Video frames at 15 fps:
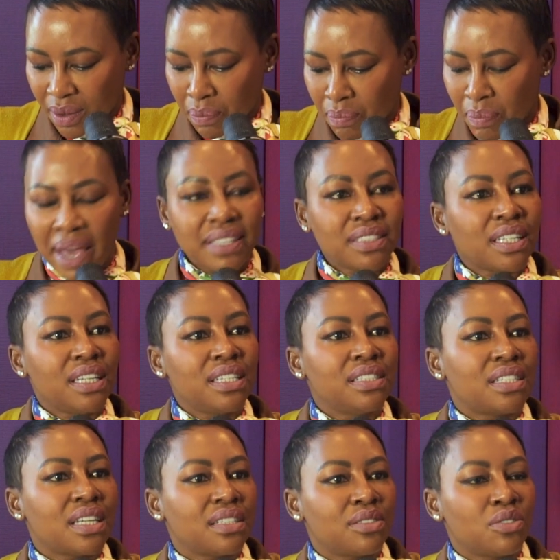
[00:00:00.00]
Maintenance
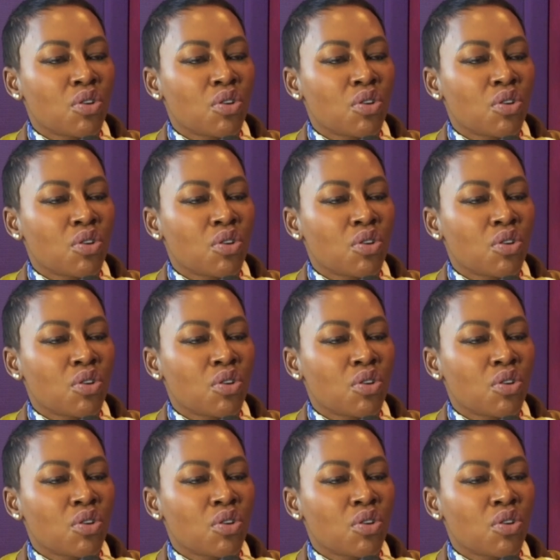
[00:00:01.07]
is